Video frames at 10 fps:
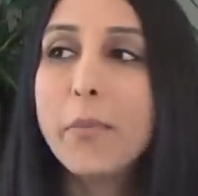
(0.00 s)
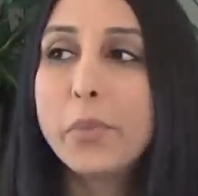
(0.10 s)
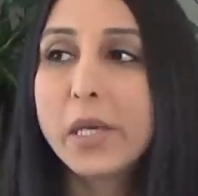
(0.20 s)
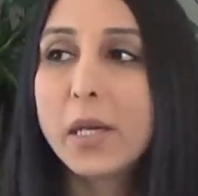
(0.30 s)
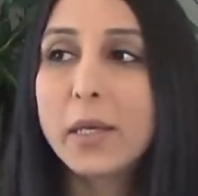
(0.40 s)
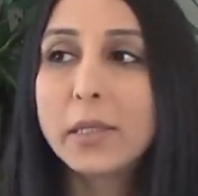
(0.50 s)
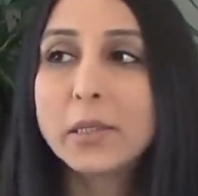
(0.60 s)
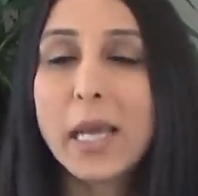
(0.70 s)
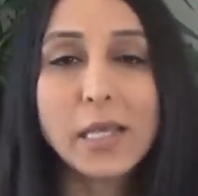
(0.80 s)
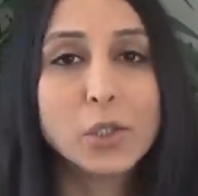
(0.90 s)

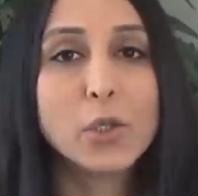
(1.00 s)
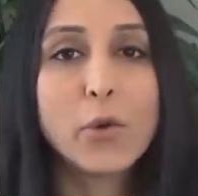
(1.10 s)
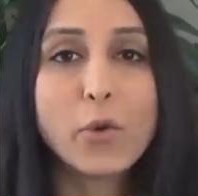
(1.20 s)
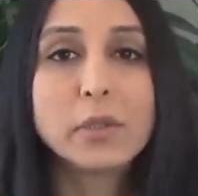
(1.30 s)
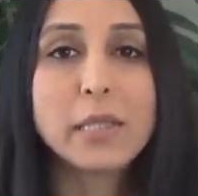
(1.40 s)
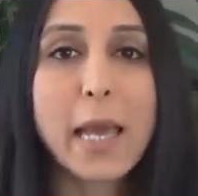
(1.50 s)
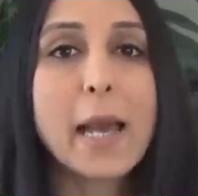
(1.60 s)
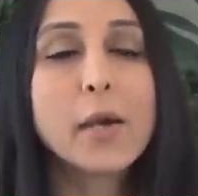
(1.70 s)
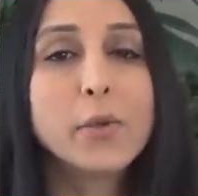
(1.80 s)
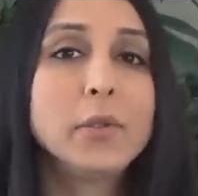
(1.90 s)
because as you go
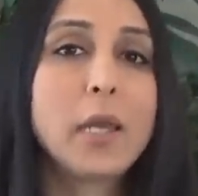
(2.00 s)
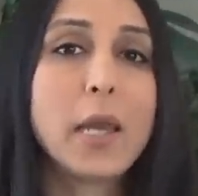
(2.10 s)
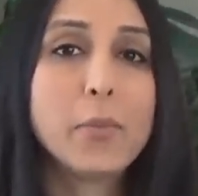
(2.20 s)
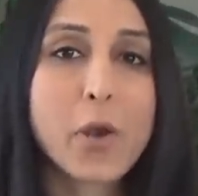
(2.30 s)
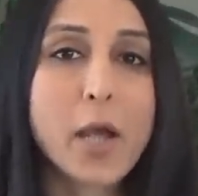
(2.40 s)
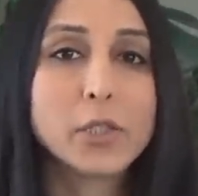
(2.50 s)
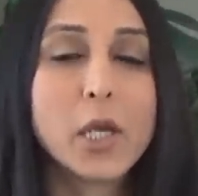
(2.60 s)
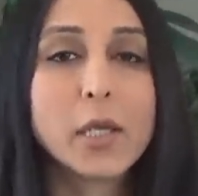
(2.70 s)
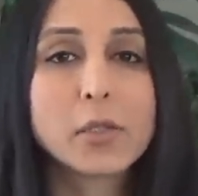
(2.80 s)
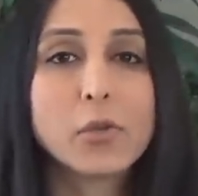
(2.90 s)
down a
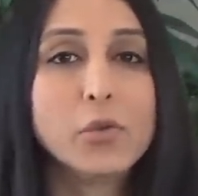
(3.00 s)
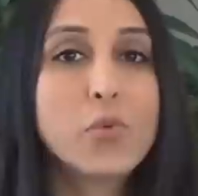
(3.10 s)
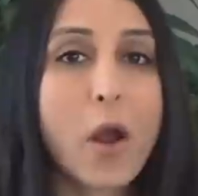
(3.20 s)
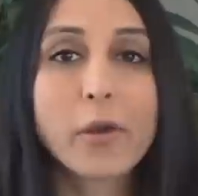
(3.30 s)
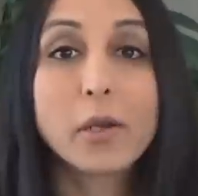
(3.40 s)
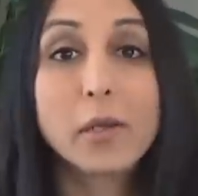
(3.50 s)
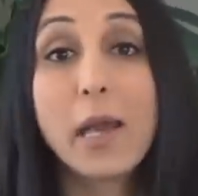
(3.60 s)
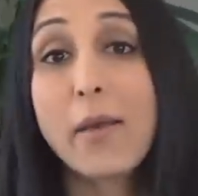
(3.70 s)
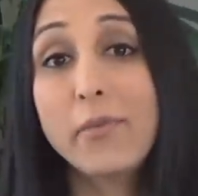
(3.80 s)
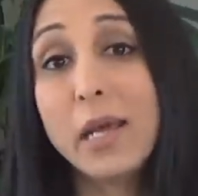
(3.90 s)
project, you are going to
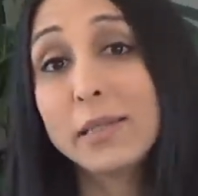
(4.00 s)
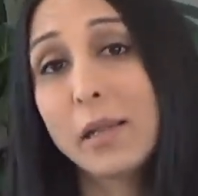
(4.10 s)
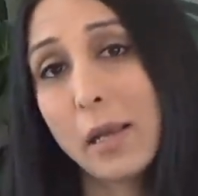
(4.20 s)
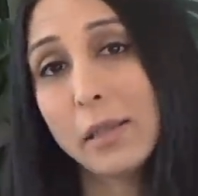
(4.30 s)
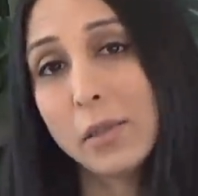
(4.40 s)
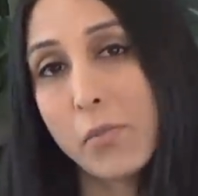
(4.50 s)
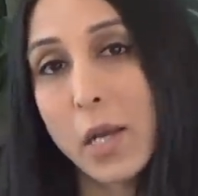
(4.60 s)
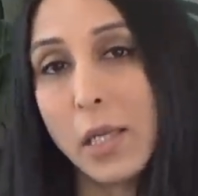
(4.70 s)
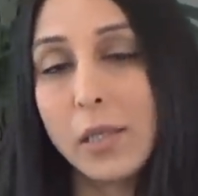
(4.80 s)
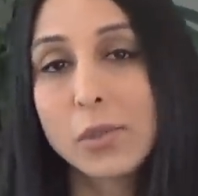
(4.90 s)
have less and less
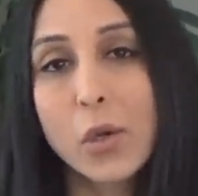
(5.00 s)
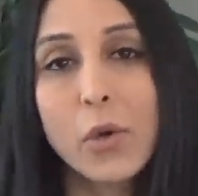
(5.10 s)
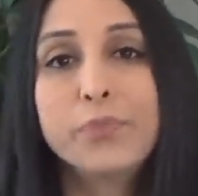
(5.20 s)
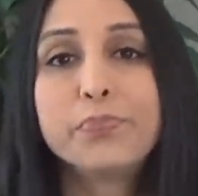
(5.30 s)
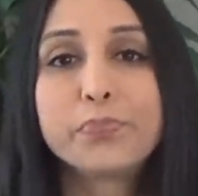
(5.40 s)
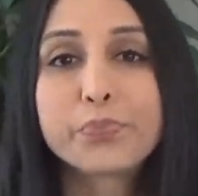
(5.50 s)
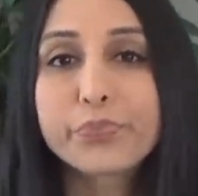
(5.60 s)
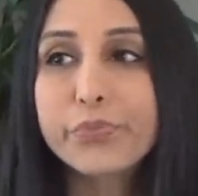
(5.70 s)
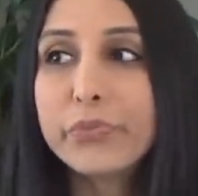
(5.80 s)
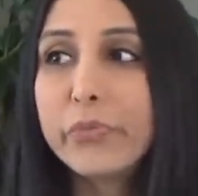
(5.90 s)
money. So
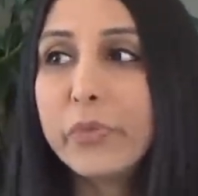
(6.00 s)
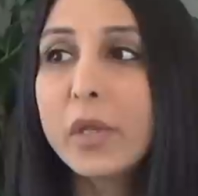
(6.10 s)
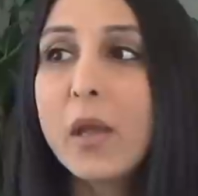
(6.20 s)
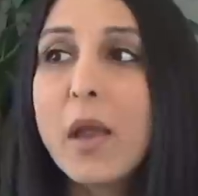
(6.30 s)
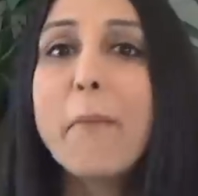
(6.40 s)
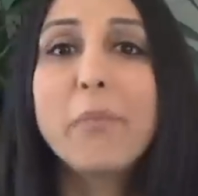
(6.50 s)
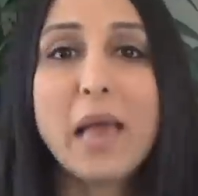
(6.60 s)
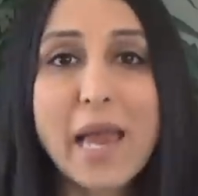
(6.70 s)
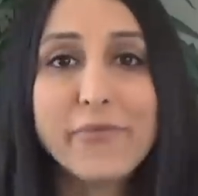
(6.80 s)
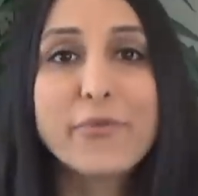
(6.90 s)

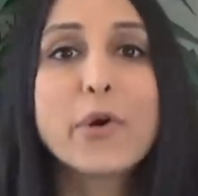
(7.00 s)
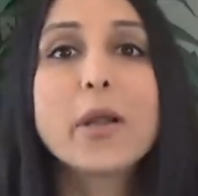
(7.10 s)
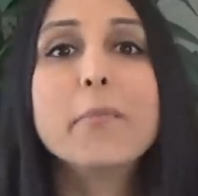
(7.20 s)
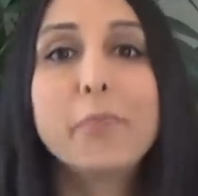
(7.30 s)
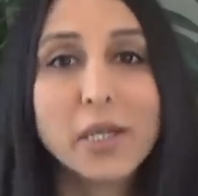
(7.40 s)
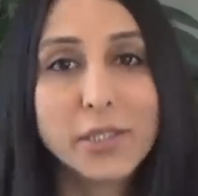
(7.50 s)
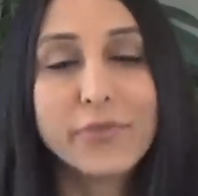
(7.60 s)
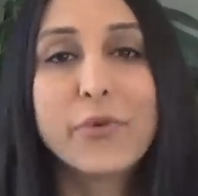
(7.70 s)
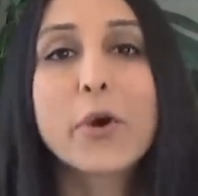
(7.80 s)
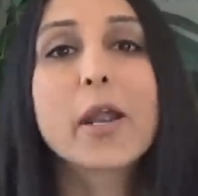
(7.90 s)
plan for it,
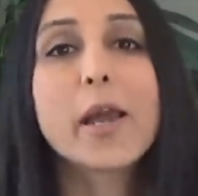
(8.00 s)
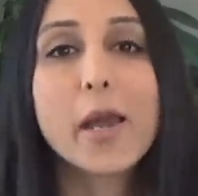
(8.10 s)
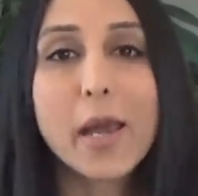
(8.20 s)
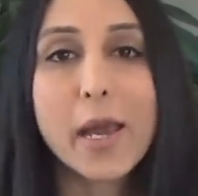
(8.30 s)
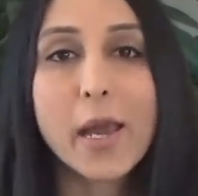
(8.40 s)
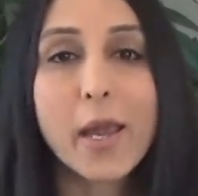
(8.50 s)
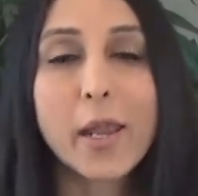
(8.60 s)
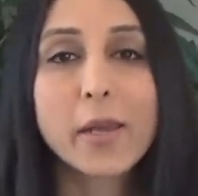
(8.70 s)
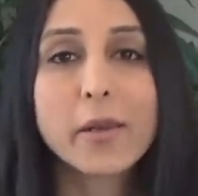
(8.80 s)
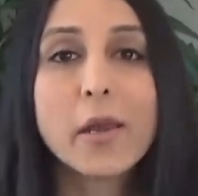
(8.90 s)
budget for it,
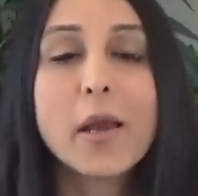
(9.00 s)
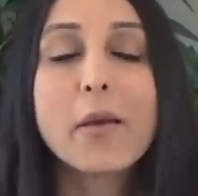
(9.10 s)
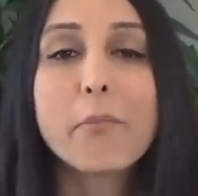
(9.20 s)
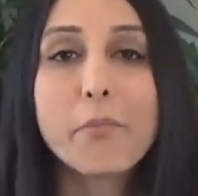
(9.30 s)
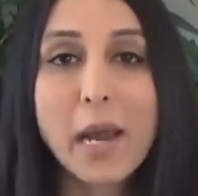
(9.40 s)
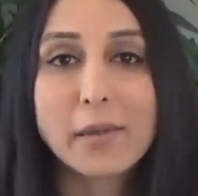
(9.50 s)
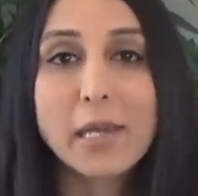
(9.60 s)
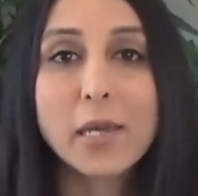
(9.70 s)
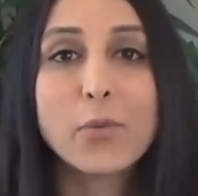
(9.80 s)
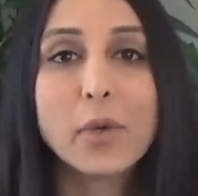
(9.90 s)
and my
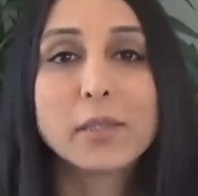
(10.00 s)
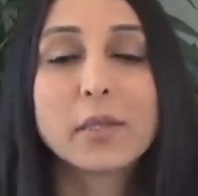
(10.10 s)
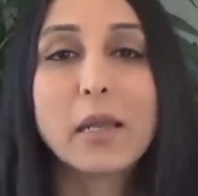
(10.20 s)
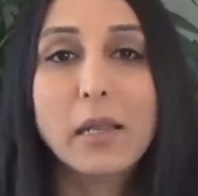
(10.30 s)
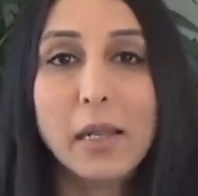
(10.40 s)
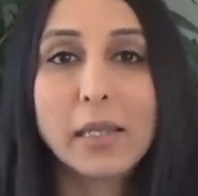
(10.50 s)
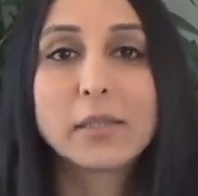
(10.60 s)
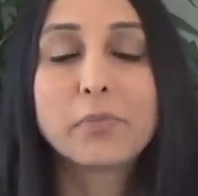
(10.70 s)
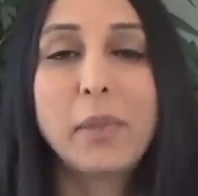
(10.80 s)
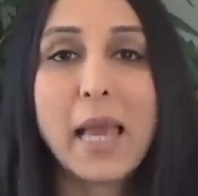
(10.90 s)
thing was
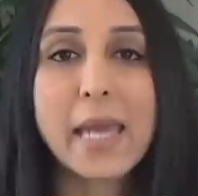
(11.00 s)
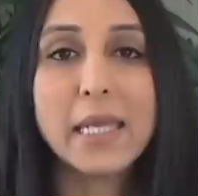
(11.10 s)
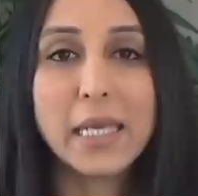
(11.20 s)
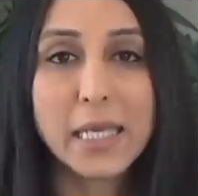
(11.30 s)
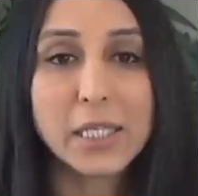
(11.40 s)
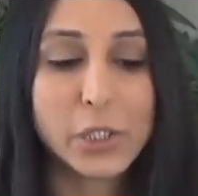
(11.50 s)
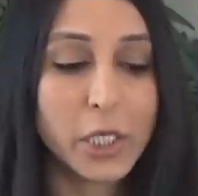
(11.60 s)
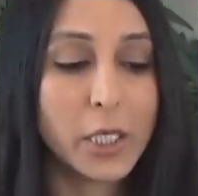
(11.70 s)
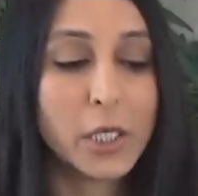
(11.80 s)
let's plan a kitchen.